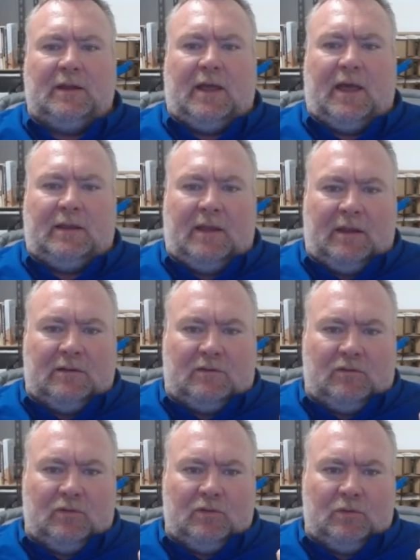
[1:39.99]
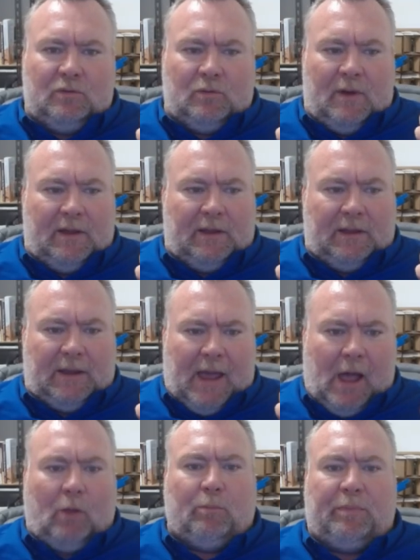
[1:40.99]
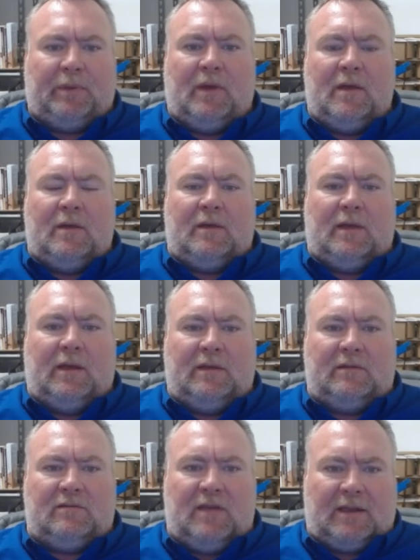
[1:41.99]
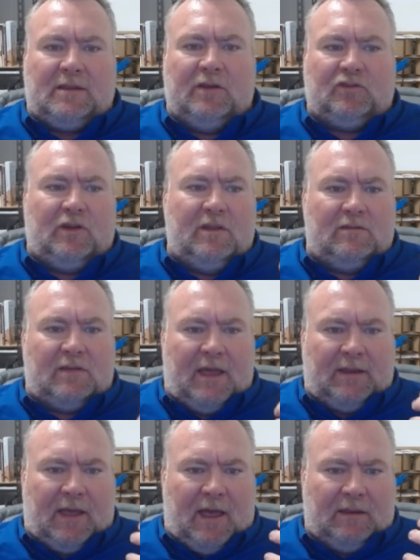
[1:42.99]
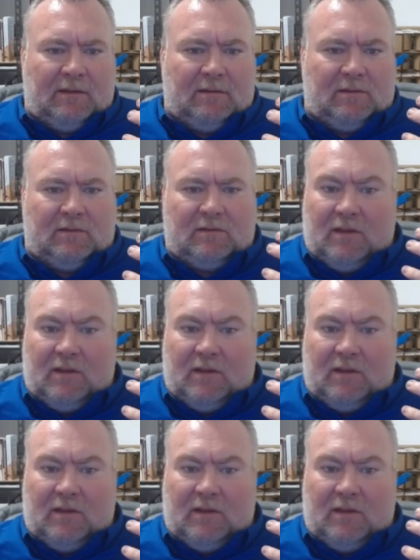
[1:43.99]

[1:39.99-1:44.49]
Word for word: And, and to uh, help uh, technicians and, and